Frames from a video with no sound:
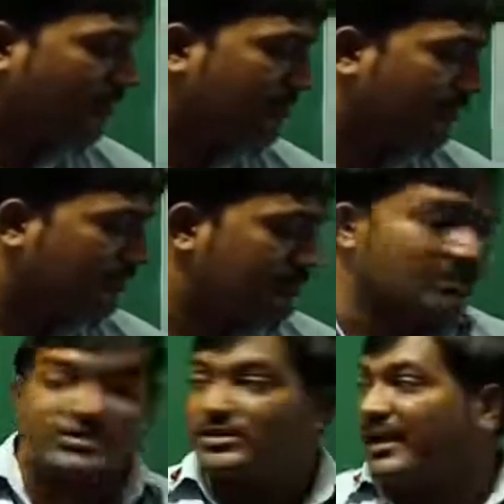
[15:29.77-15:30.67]
kind of thing.
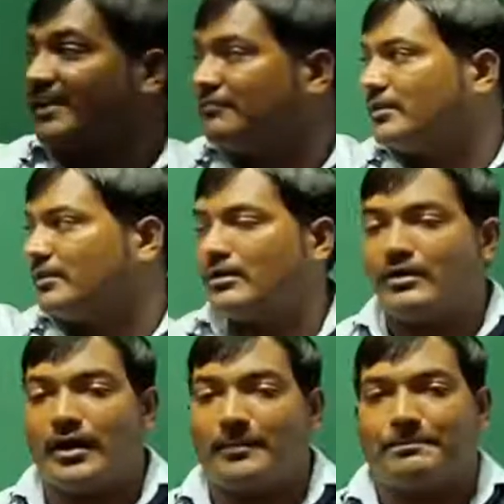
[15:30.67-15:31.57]
Just hyphen
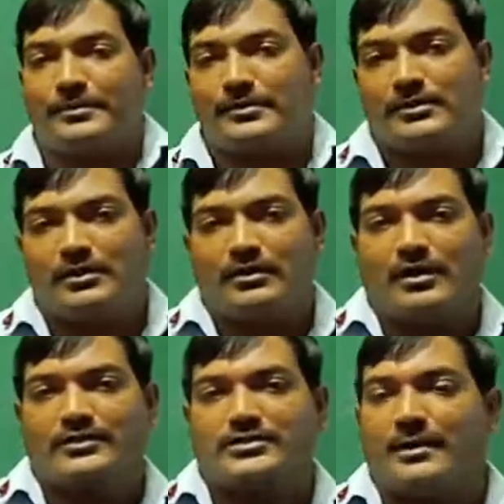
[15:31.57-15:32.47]
up
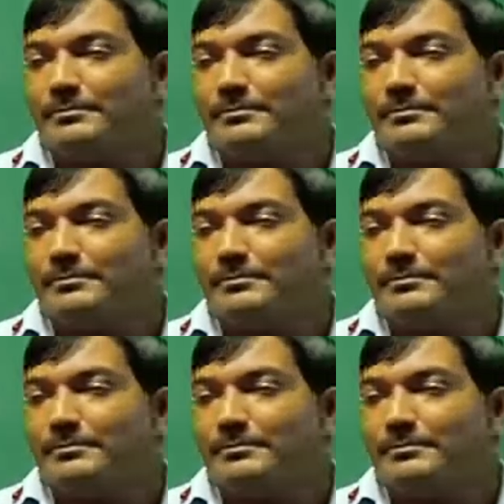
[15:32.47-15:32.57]
on the